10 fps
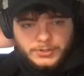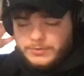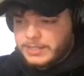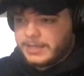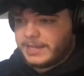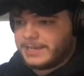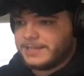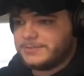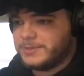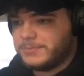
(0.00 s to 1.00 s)
are doing that, I
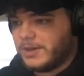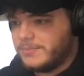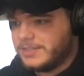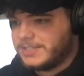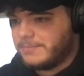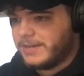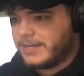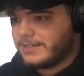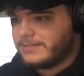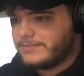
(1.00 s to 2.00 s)
guess, with Paul Millsap
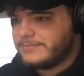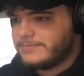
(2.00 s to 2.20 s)
back.